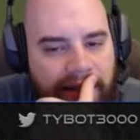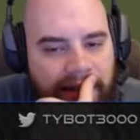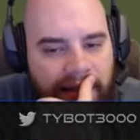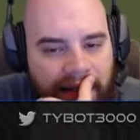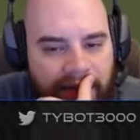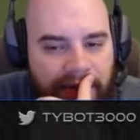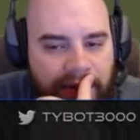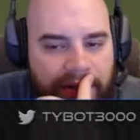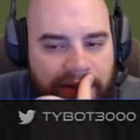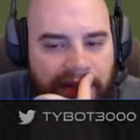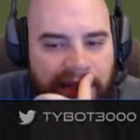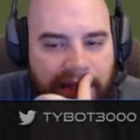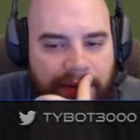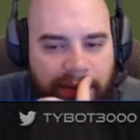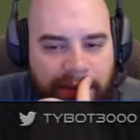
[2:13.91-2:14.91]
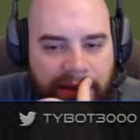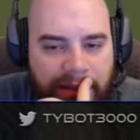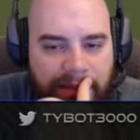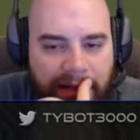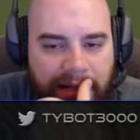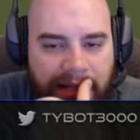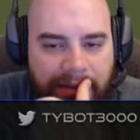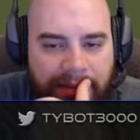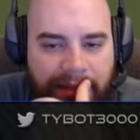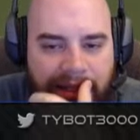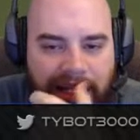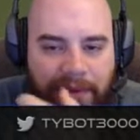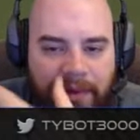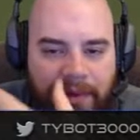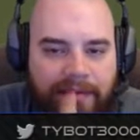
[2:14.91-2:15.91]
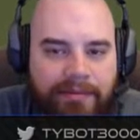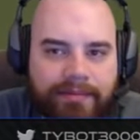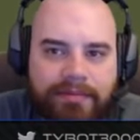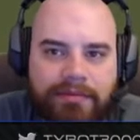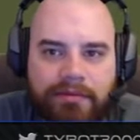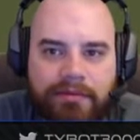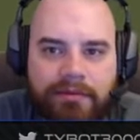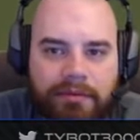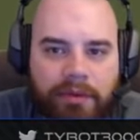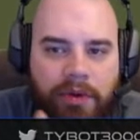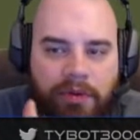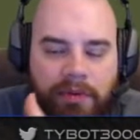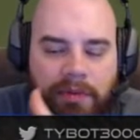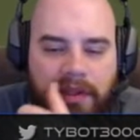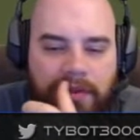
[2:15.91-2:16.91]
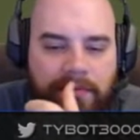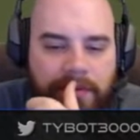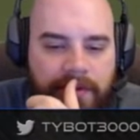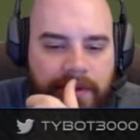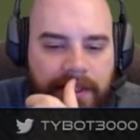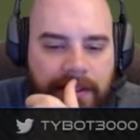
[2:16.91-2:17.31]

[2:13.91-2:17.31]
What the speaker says: I mean, we could keep them in the pod, but I mean, what would be the point?